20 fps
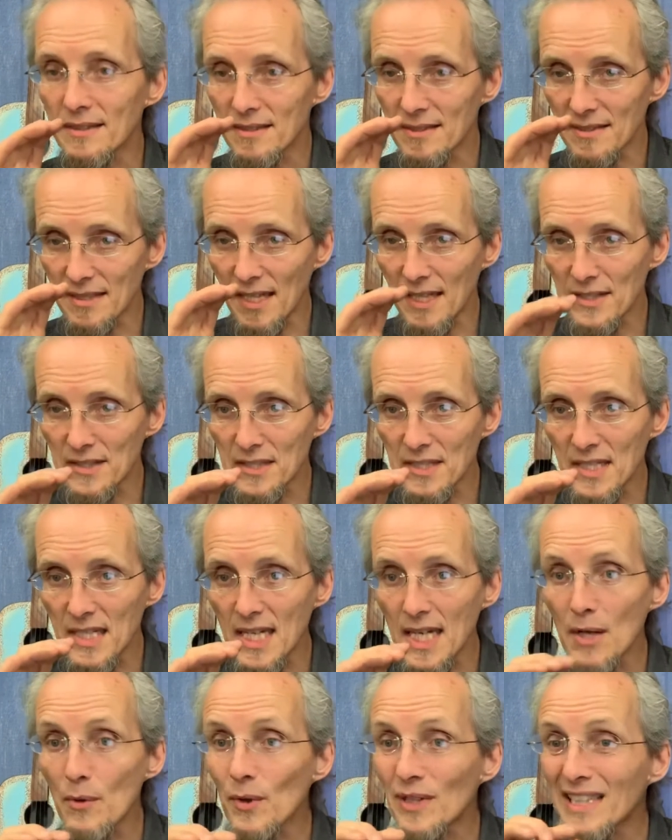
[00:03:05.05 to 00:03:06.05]
say,
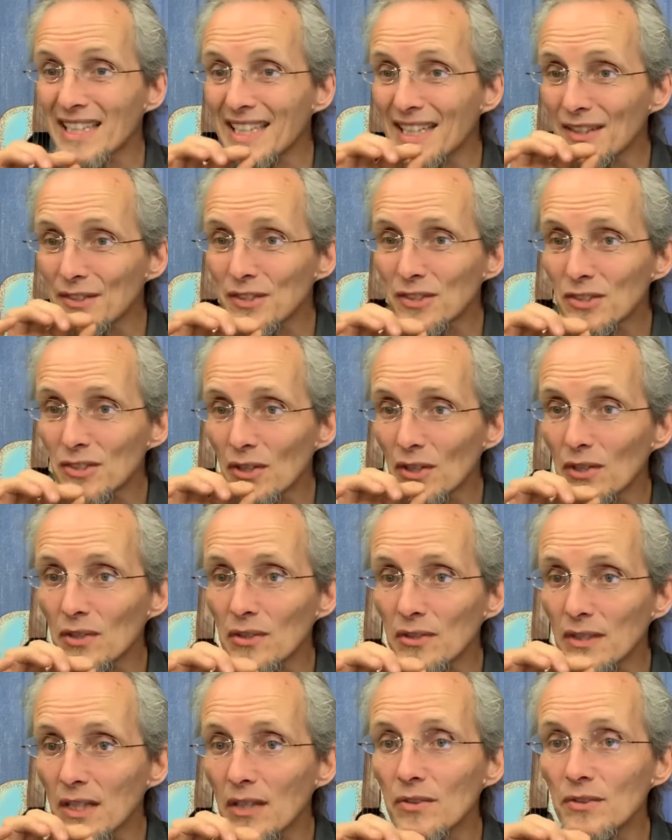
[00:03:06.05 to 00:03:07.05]
C with a little
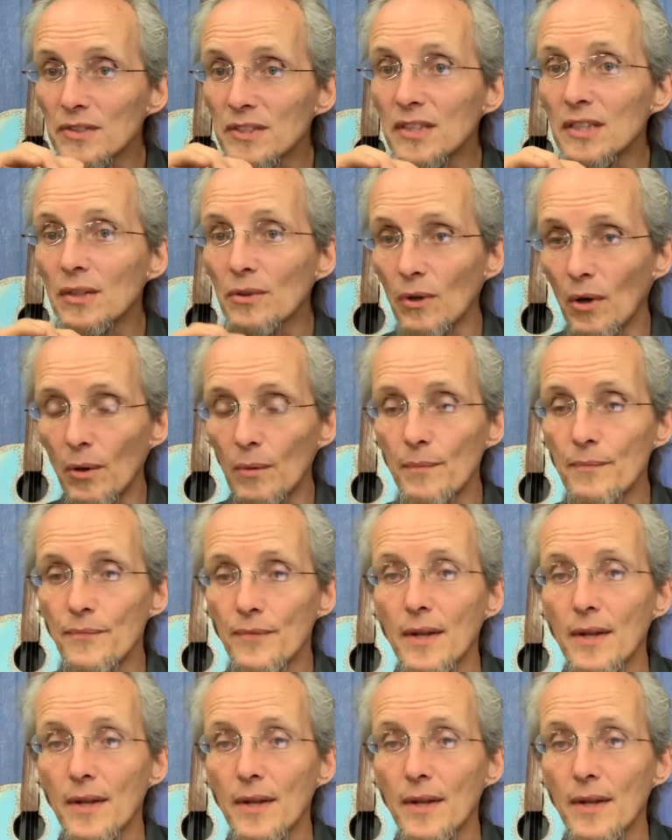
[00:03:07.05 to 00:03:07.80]
circle, little 0.